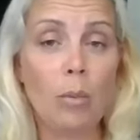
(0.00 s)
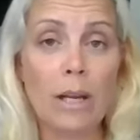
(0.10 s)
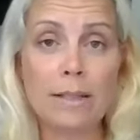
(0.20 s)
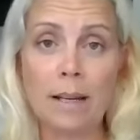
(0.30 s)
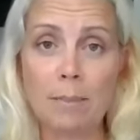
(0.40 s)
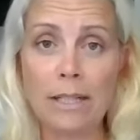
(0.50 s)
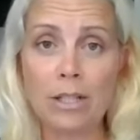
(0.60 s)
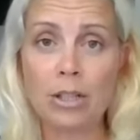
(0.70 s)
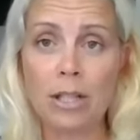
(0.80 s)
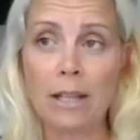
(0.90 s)
we
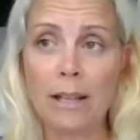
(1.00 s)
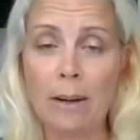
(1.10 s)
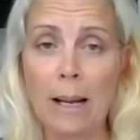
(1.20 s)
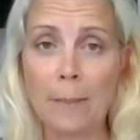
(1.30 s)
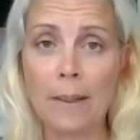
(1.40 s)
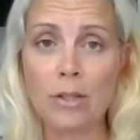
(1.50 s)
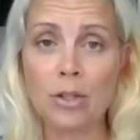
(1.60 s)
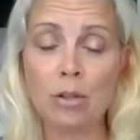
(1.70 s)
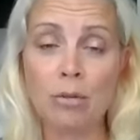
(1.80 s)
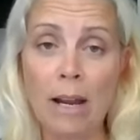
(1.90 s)
established that they were happy
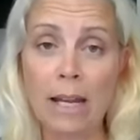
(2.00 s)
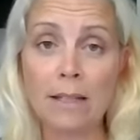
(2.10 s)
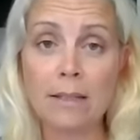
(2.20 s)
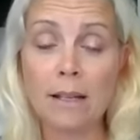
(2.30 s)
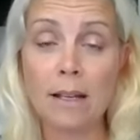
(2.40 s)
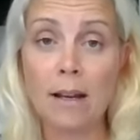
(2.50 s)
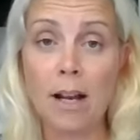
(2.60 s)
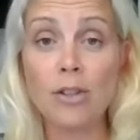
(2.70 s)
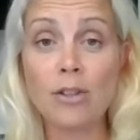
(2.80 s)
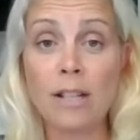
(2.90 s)
to raise
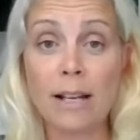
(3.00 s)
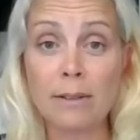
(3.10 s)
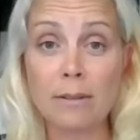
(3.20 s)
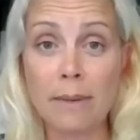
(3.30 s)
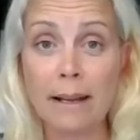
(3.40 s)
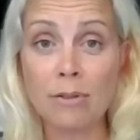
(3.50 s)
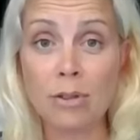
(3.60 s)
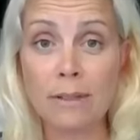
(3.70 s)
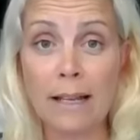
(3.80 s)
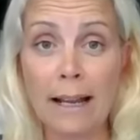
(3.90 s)
£100,000
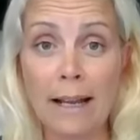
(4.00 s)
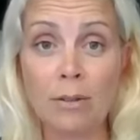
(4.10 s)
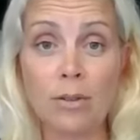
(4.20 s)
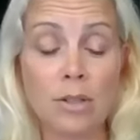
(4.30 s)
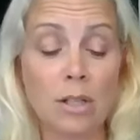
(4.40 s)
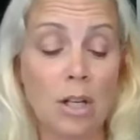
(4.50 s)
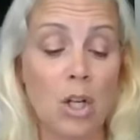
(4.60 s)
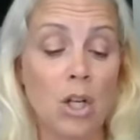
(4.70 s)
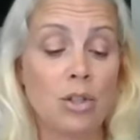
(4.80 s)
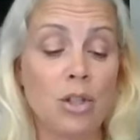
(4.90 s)
on that house
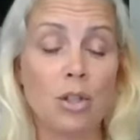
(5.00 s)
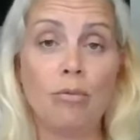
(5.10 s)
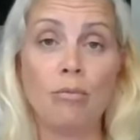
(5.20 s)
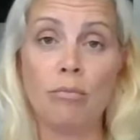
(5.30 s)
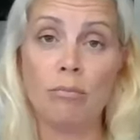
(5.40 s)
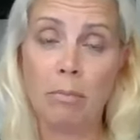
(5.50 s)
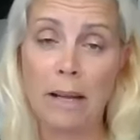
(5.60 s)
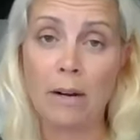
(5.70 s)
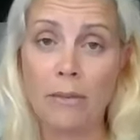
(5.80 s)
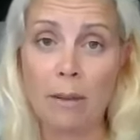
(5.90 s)
to
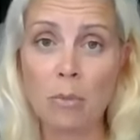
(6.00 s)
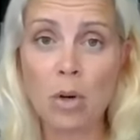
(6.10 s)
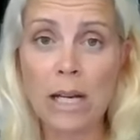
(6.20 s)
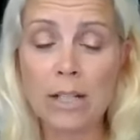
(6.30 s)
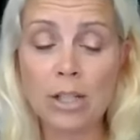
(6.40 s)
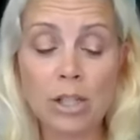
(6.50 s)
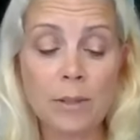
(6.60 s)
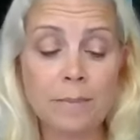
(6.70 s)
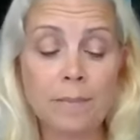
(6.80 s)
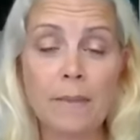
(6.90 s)
pay off their mortgage
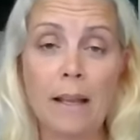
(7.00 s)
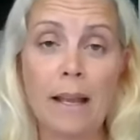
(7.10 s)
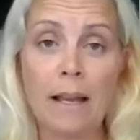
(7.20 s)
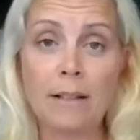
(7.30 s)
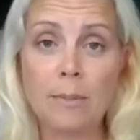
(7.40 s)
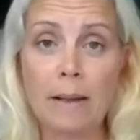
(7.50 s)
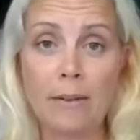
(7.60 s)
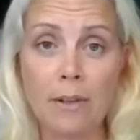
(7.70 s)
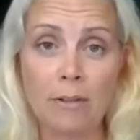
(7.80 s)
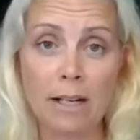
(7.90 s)
and to pay
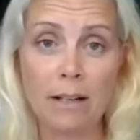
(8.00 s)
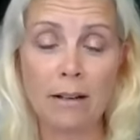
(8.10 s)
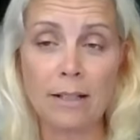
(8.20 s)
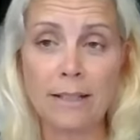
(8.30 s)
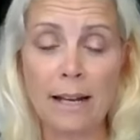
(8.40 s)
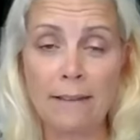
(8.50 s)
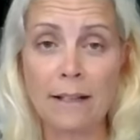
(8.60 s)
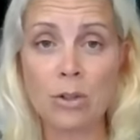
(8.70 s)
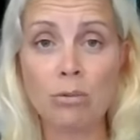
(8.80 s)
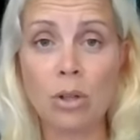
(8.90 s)
off their credit card debt, and
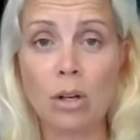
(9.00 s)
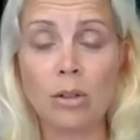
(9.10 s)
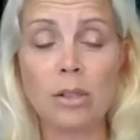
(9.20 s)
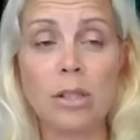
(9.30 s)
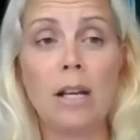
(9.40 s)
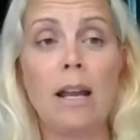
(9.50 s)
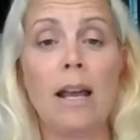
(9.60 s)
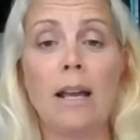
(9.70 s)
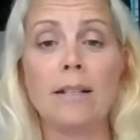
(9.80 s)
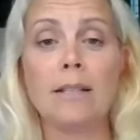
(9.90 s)
that's all gone,
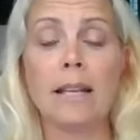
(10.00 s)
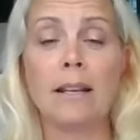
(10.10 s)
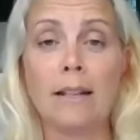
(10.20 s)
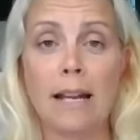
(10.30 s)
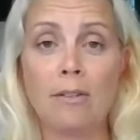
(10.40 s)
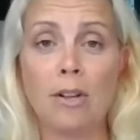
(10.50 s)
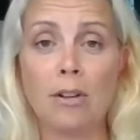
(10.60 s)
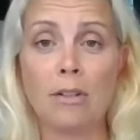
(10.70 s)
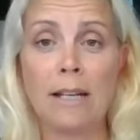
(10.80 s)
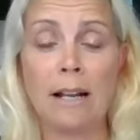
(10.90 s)
and they can carry
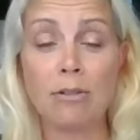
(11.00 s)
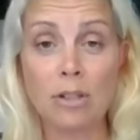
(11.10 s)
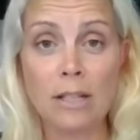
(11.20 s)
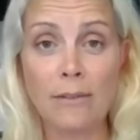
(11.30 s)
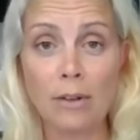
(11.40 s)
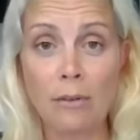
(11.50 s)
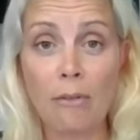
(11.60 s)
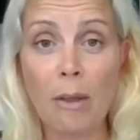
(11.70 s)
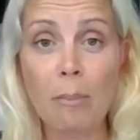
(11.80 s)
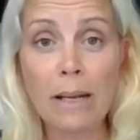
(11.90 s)
on now just living off
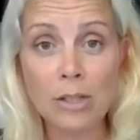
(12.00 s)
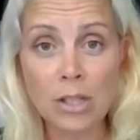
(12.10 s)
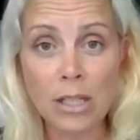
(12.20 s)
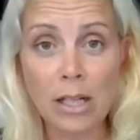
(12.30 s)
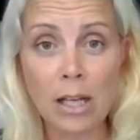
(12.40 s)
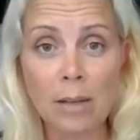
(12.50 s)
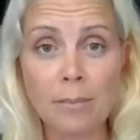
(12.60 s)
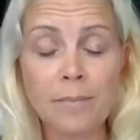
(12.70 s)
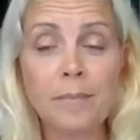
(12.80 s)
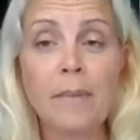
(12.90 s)
their pension
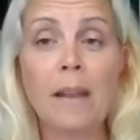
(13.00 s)
income.